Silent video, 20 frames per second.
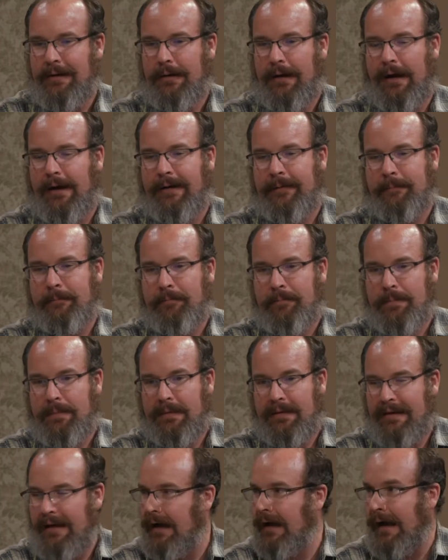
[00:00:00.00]
um,
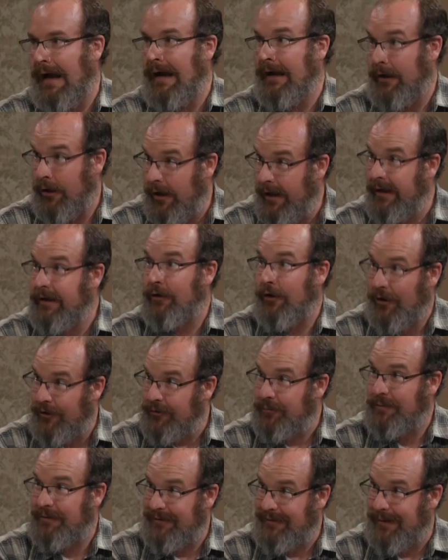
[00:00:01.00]
yeah, I, it
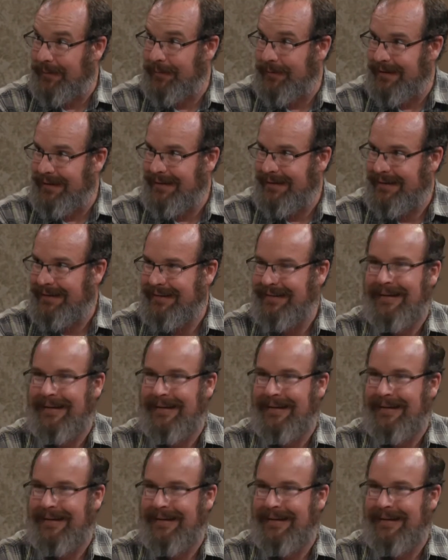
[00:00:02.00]
cost me something.